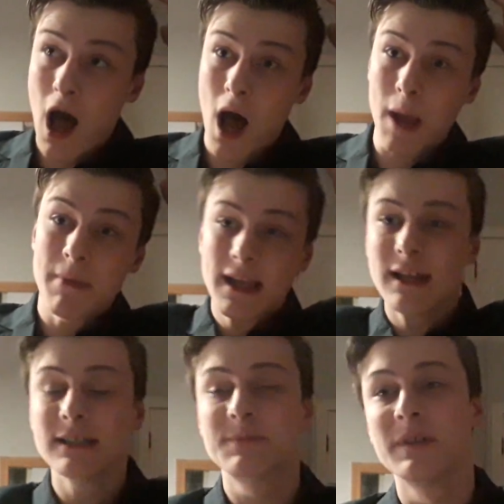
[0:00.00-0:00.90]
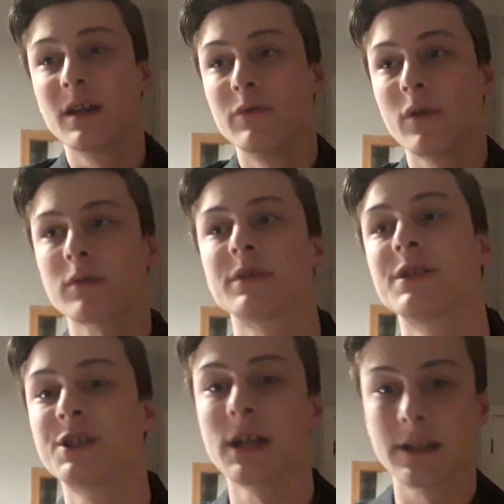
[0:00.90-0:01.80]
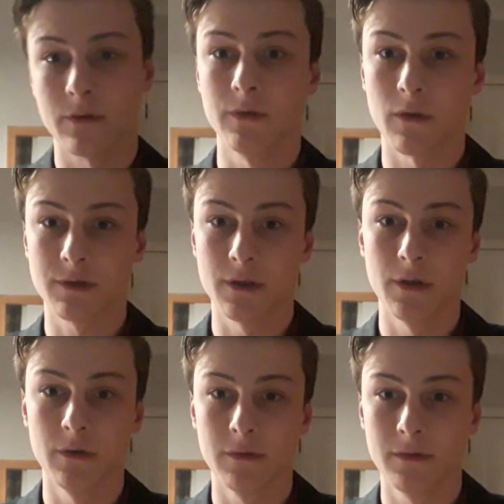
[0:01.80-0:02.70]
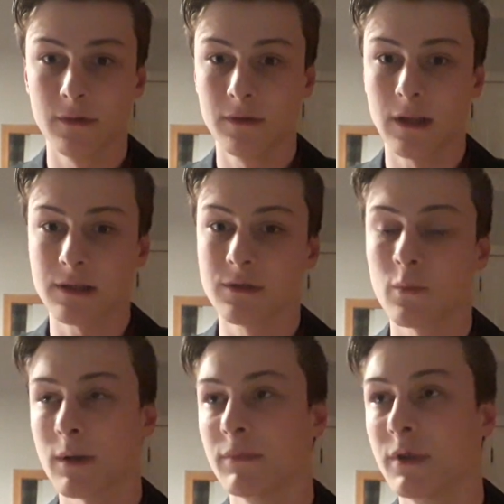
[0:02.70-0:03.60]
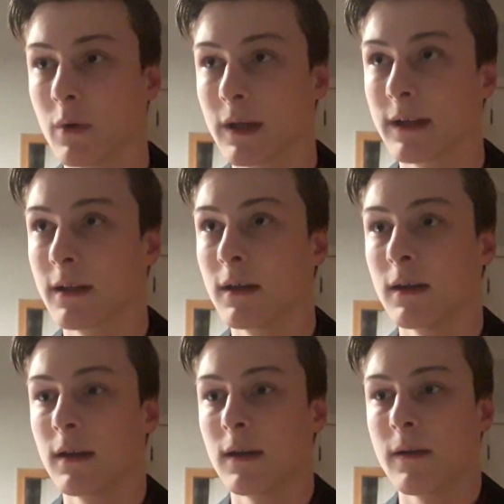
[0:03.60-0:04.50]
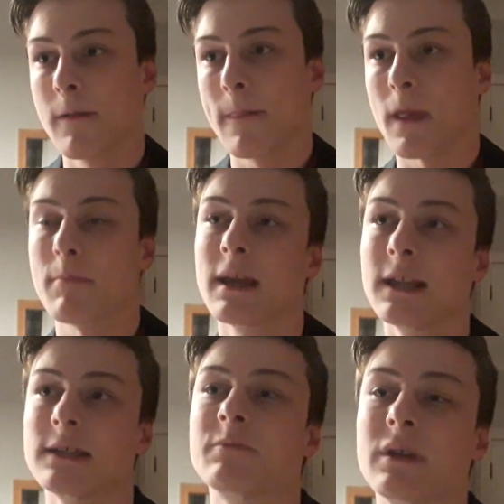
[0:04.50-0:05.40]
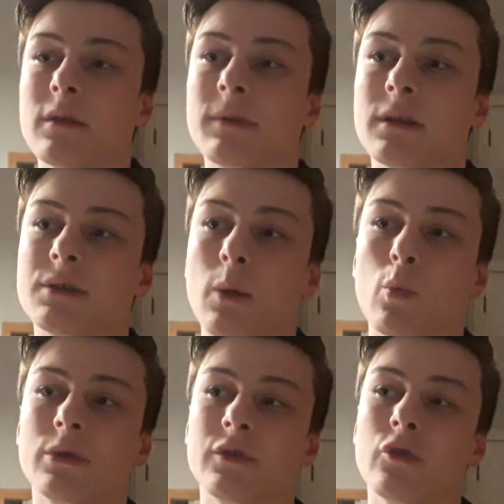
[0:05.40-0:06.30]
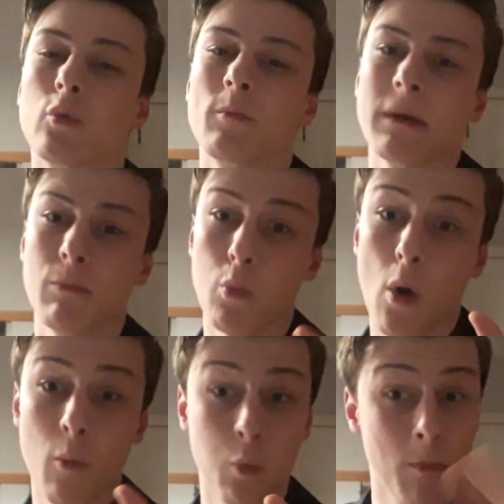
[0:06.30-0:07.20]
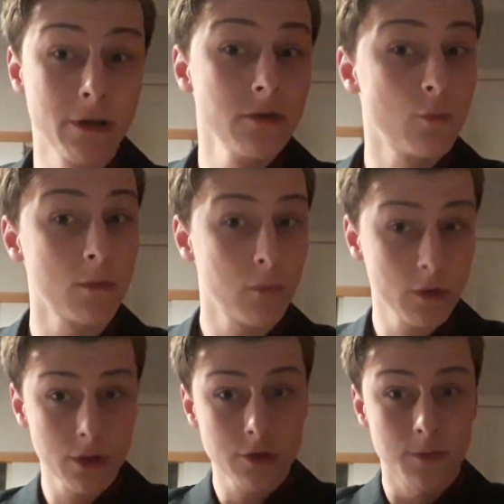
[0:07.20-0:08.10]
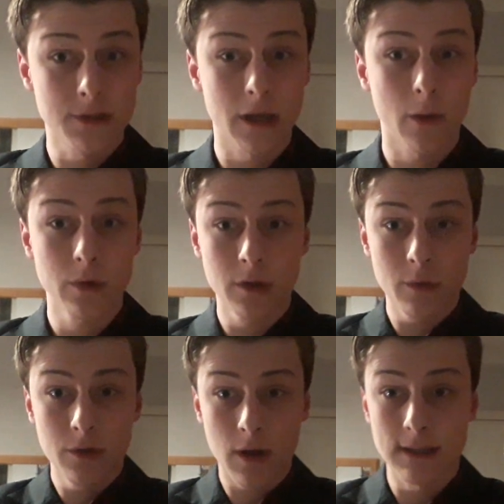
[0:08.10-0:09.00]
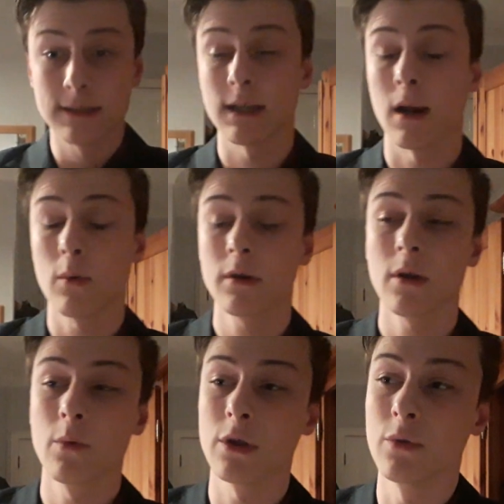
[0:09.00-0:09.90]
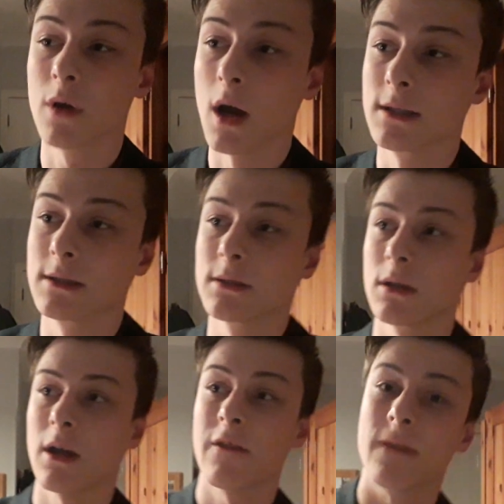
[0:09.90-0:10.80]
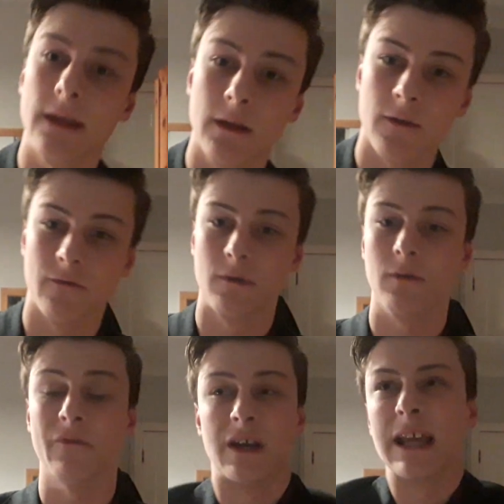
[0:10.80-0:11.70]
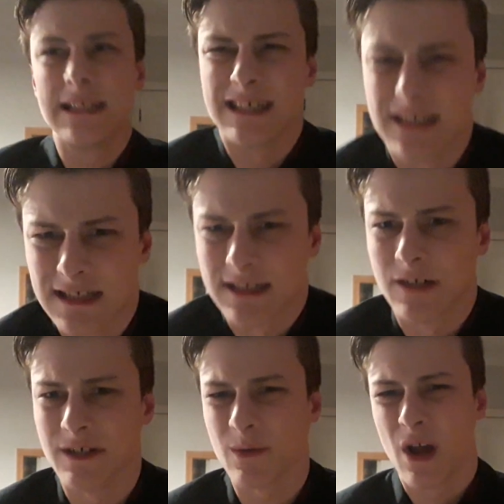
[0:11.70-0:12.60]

I'm making this video not to shit on Doctor Who. That's not what I'm doing. I'm making this video because I want to know what YouTube is saying. I want to know what you guys are saying. I want to know what you guys think of the latest series.